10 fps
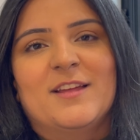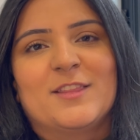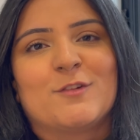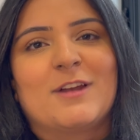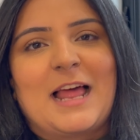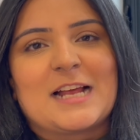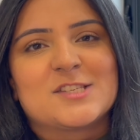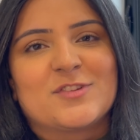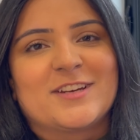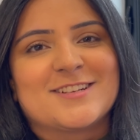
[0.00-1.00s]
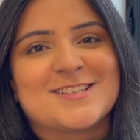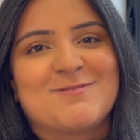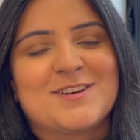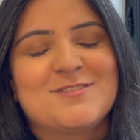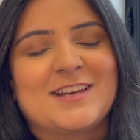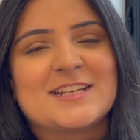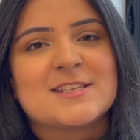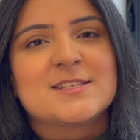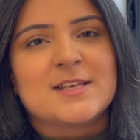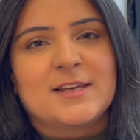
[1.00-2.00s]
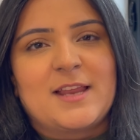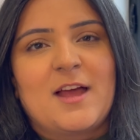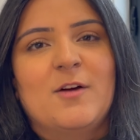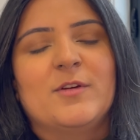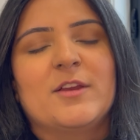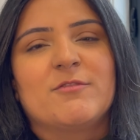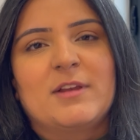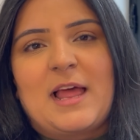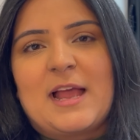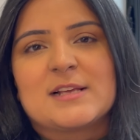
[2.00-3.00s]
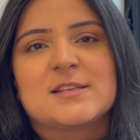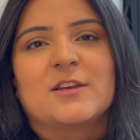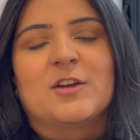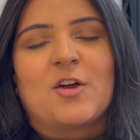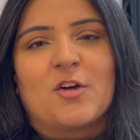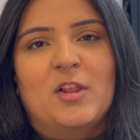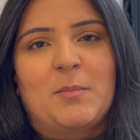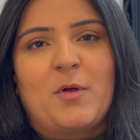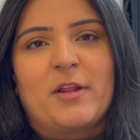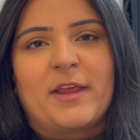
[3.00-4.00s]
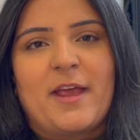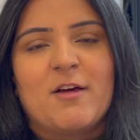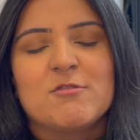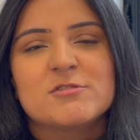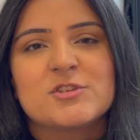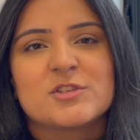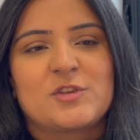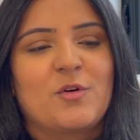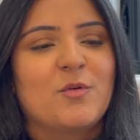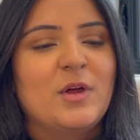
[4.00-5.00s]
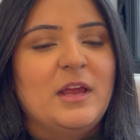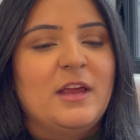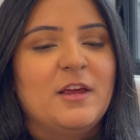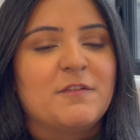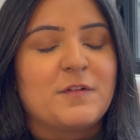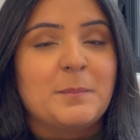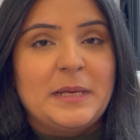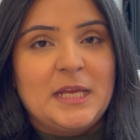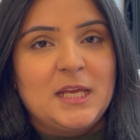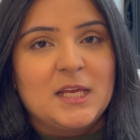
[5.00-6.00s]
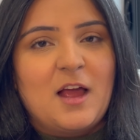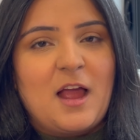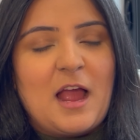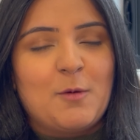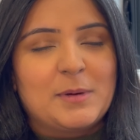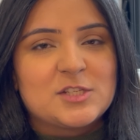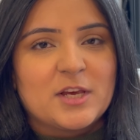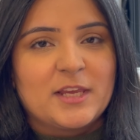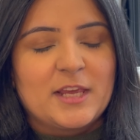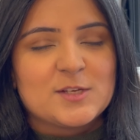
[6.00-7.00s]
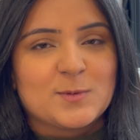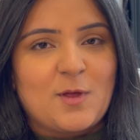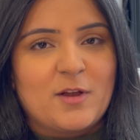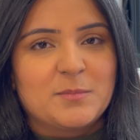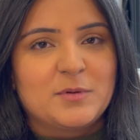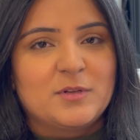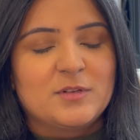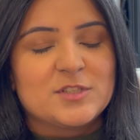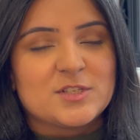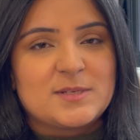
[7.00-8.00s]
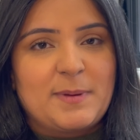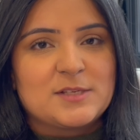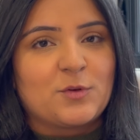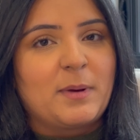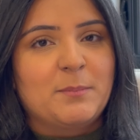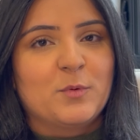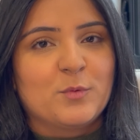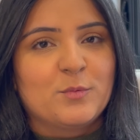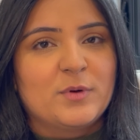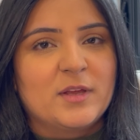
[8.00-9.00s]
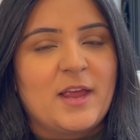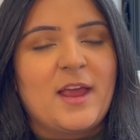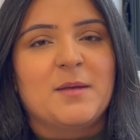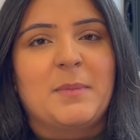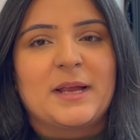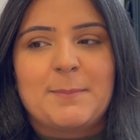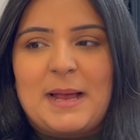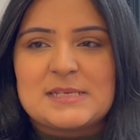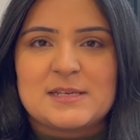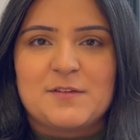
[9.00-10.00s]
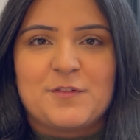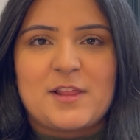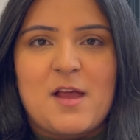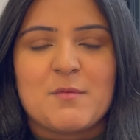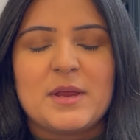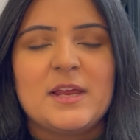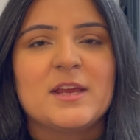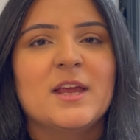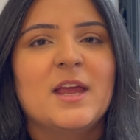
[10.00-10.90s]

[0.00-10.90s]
the relaxed reader, someone who likes to sit down and relax and curl up on a couch. So for me, how much I engage with Audible just depends on my mood and my capacity for that week